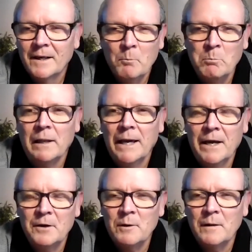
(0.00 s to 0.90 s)

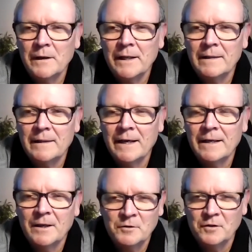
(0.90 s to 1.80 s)
planned or anything like that.
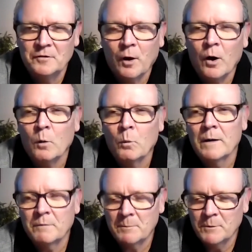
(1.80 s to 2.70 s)
It's just our way
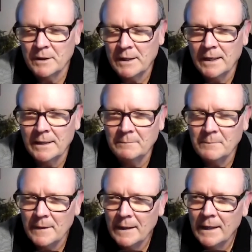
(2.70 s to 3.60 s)
of communicating.
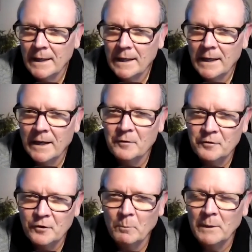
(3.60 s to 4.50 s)
And
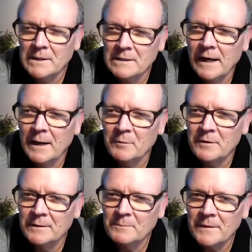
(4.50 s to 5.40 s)
so many times
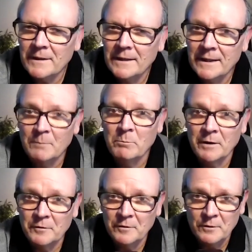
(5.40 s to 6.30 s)
in
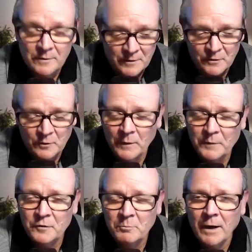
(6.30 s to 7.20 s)
business, because this is what
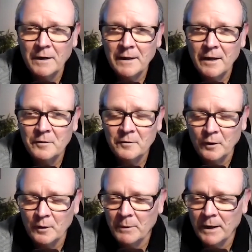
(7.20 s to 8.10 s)
this podcast is
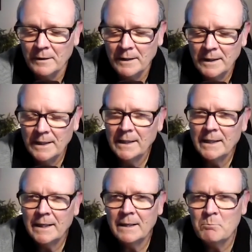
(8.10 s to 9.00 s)
all about,
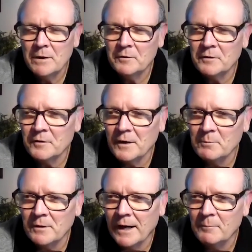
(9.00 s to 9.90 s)
in business
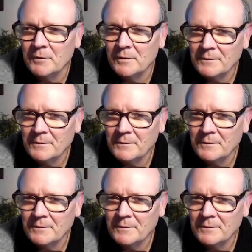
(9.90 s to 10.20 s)
sometimes